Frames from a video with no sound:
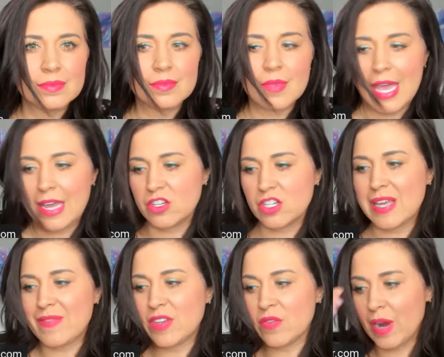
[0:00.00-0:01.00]
Yeah, you just
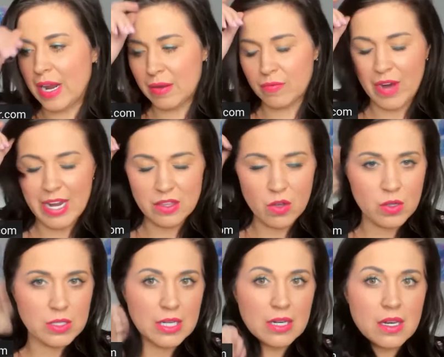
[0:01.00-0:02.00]
have to write
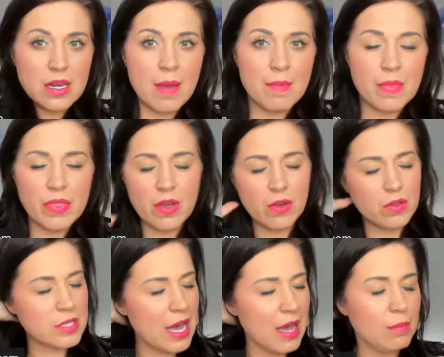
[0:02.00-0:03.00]
those
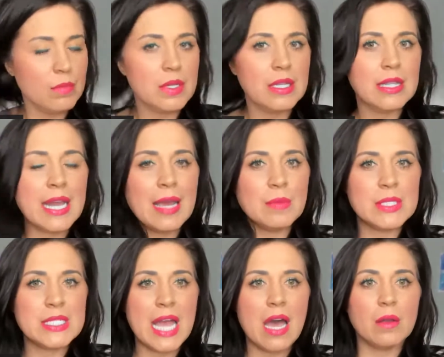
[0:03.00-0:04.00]
names
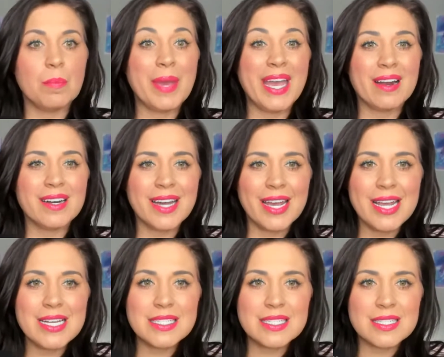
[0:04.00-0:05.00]
down.
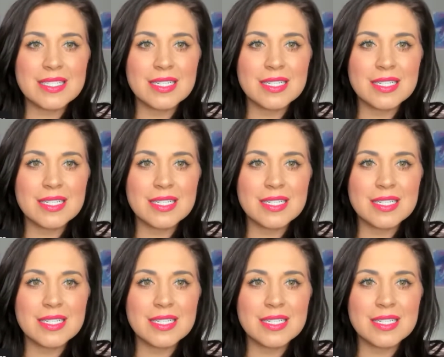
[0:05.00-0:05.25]
Paradise.